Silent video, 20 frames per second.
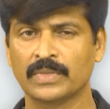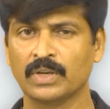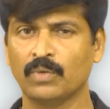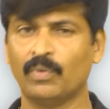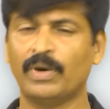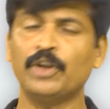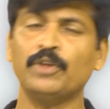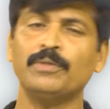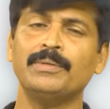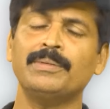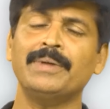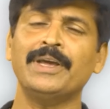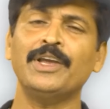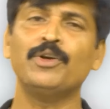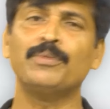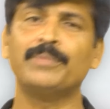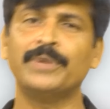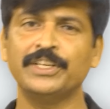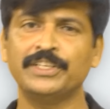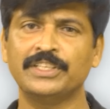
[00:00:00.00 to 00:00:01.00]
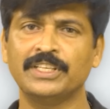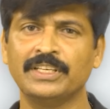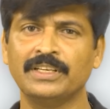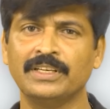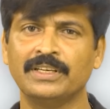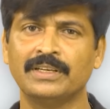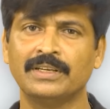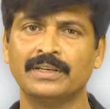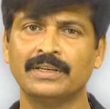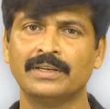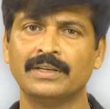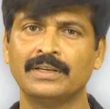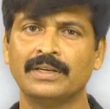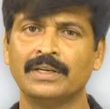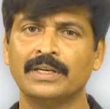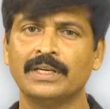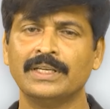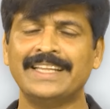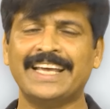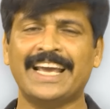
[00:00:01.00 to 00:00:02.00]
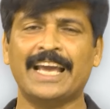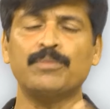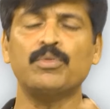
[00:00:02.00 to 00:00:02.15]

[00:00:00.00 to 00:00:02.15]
What do you mean by humidity? The